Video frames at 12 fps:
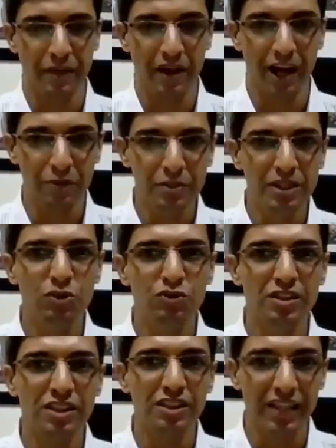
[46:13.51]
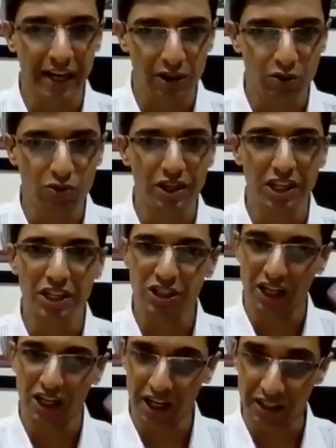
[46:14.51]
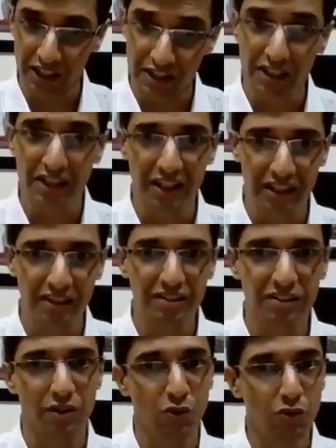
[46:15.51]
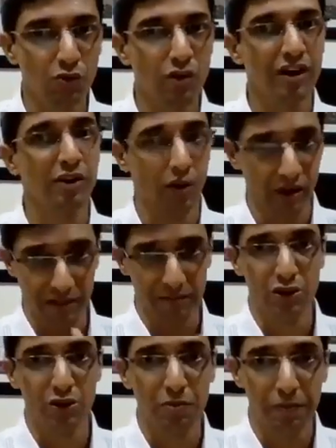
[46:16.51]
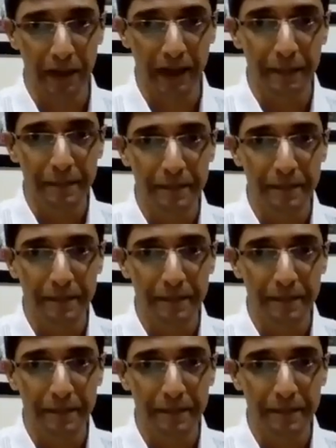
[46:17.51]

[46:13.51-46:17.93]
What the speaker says: I've been using that to teach another kids who are not able to pay,